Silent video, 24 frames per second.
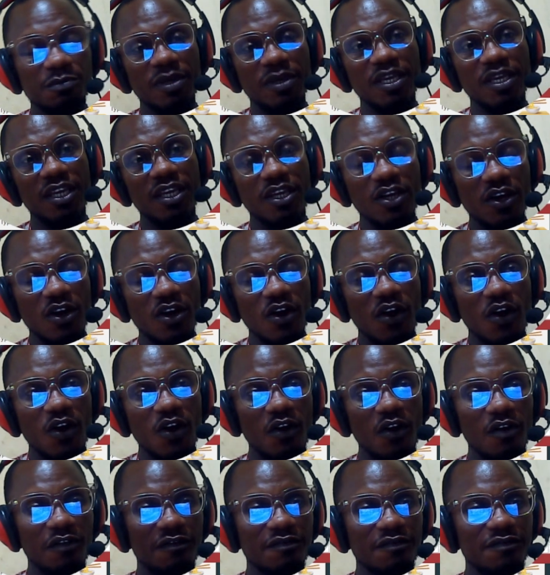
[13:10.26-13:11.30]
pay
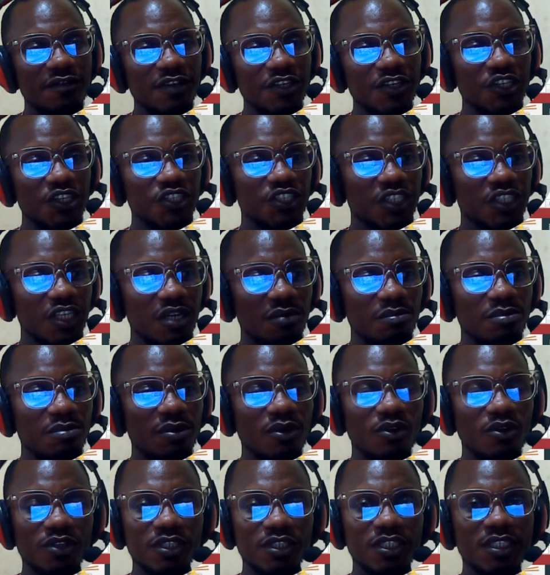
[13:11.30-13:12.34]
of each
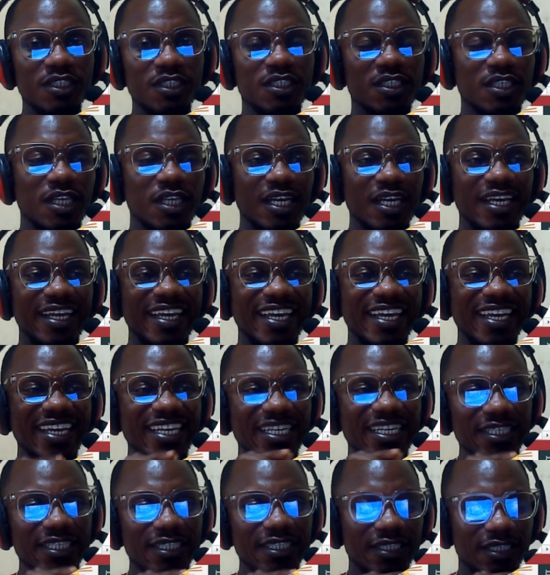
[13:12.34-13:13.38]
employee
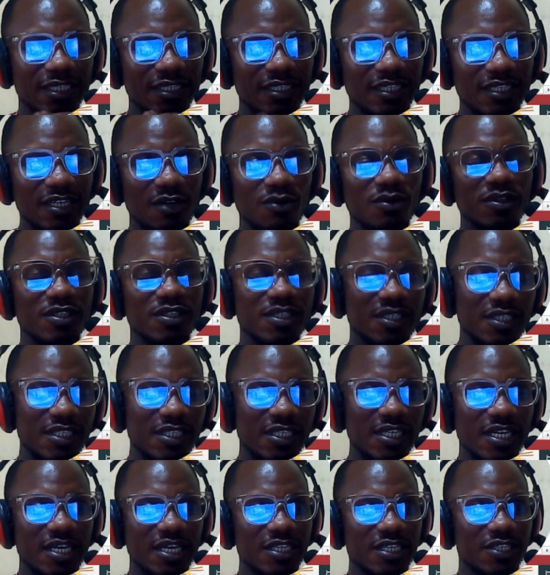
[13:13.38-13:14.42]
in the
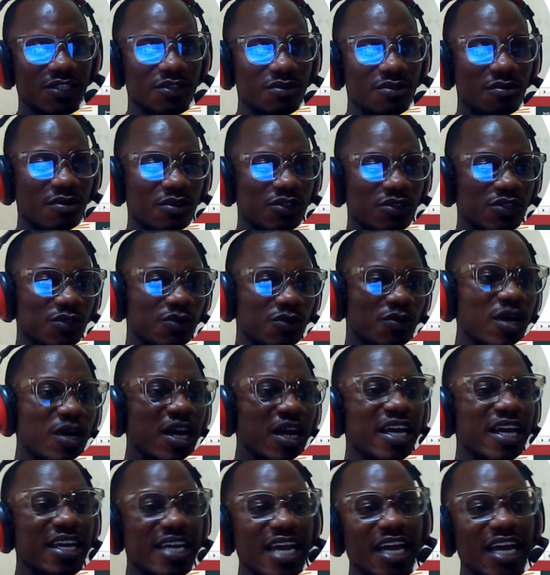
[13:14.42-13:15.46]
SQL. So
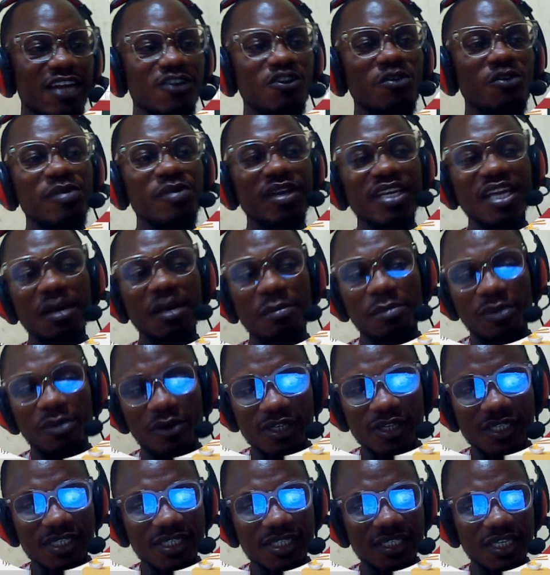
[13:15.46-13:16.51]
you had not bring the
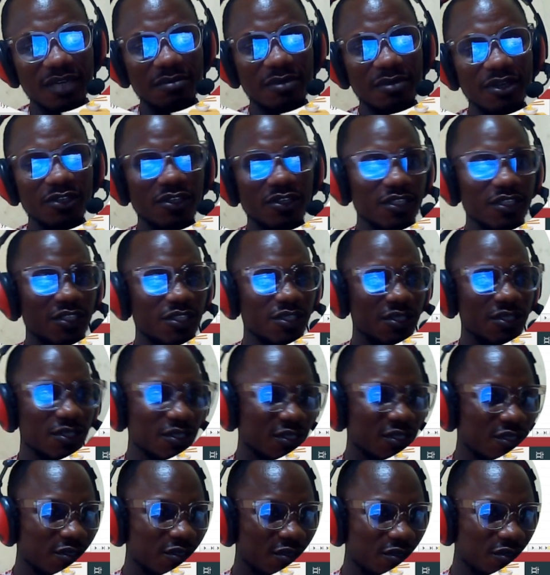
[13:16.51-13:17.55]
employee's name, but you can choose
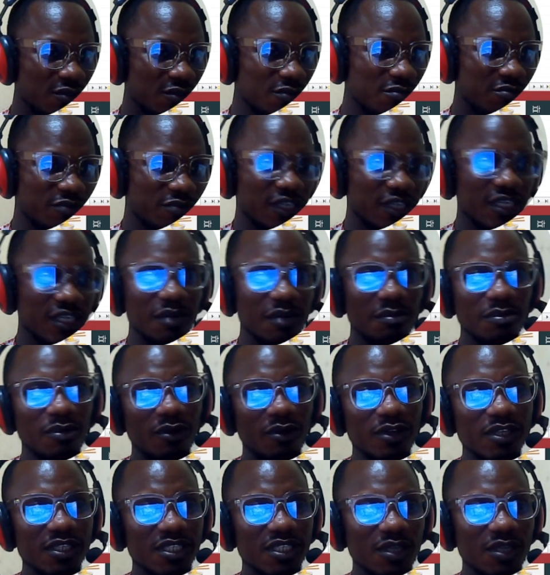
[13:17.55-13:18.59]
to bring the
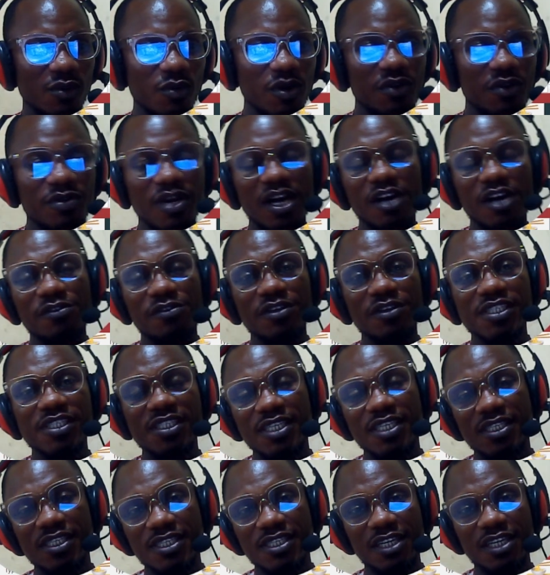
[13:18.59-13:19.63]
employee's name when you are creating
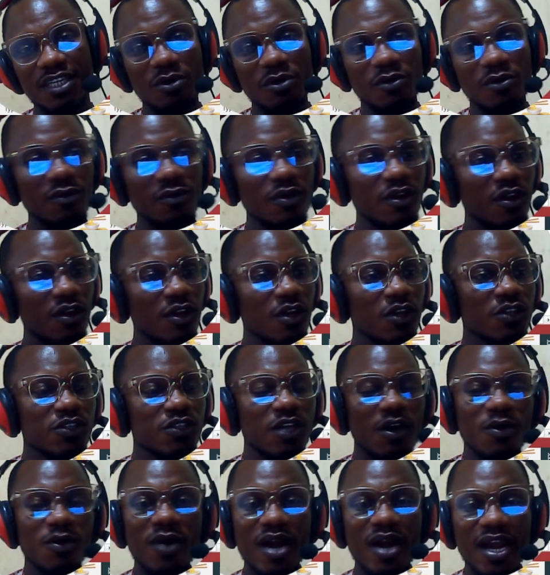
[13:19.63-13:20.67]
the table. So
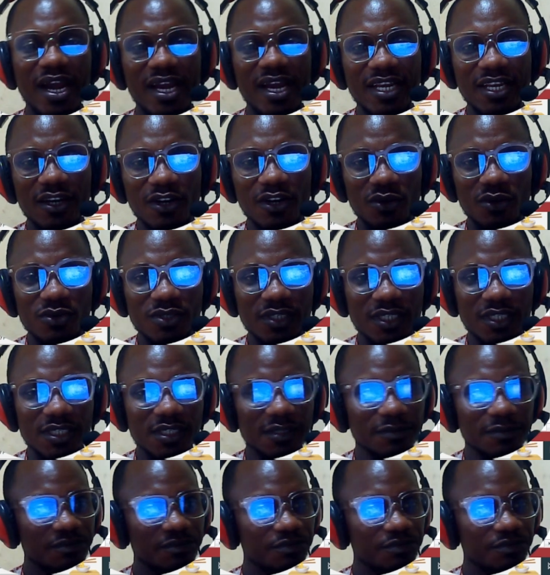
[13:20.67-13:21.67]
I'll go ahead and close this